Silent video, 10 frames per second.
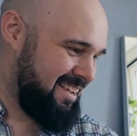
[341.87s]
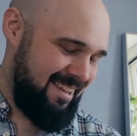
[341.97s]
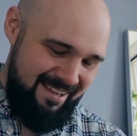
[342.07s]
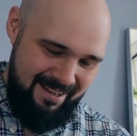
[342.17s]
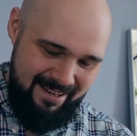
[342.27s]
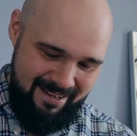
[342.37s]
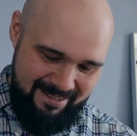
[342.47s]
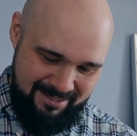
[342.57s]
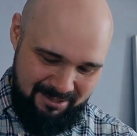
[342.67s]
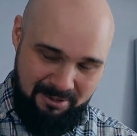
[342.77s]

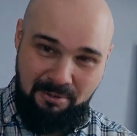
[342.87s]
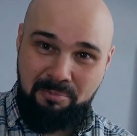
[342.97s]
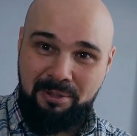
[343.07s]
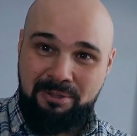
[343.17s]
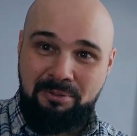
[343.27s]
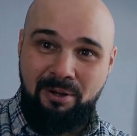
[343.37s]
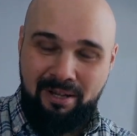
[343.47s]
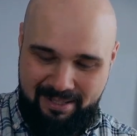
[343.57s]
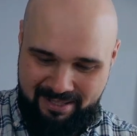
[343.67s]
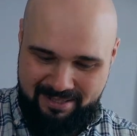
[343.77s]
yeah, so build
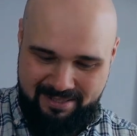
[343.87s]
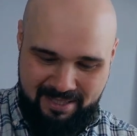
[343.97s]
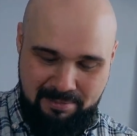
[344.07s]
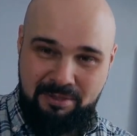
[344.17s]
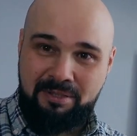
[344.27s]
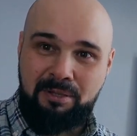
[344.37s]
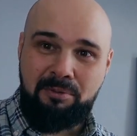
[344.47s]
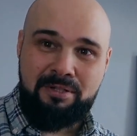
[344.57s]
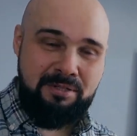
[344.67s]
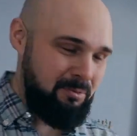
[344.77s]
quality just keeps looking
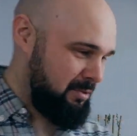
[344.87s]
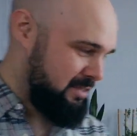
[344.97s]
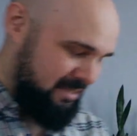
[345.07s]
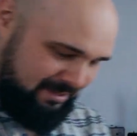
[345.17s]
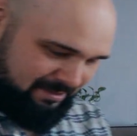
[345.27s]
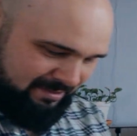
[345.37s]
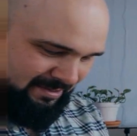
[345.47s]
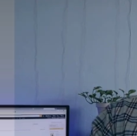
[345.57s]
worse and worse here.